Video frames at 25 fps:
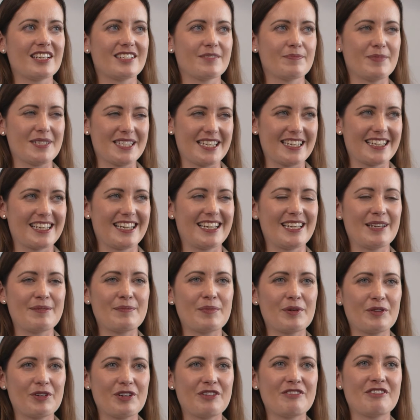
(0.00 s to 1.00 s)
Particularly
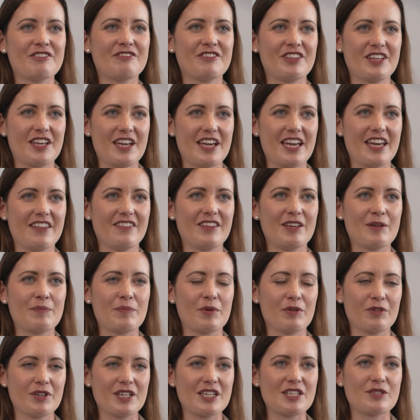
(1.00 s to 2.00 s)
Employer of the Year. The
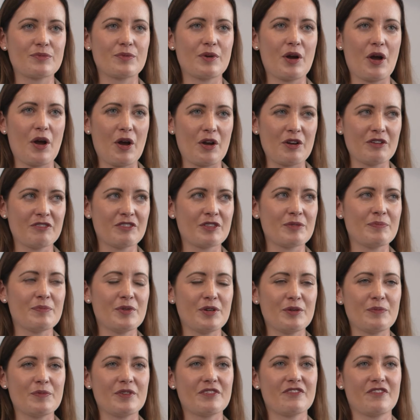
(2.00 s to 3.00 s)
employees were over the
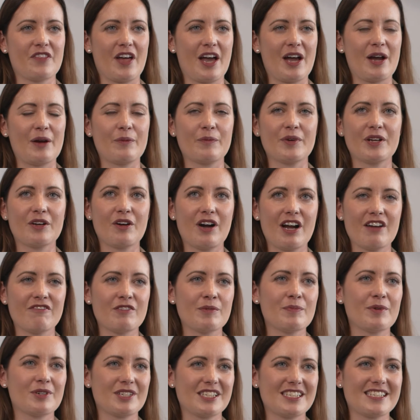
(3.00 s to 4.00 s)
moon with that, and we got
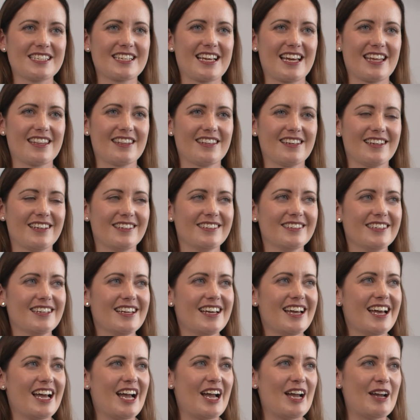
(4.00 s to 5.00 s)
everybody together.
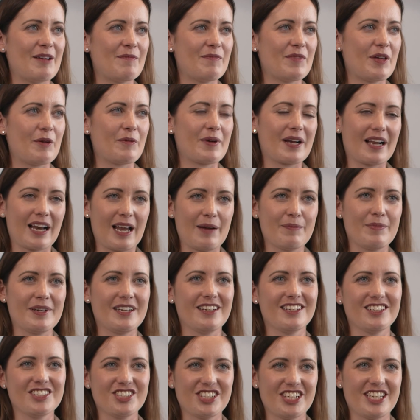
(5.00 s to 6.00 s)
They were
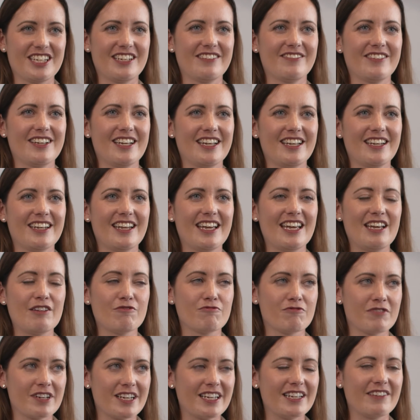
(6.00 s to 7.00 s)
clapping and cheering.
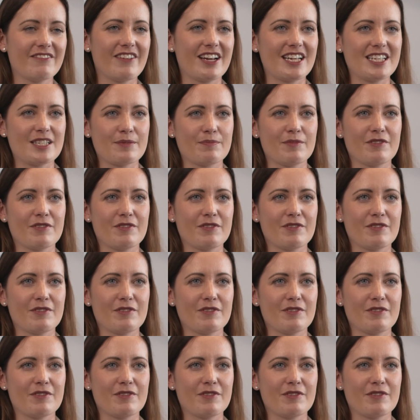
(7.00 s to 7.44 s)
It really raised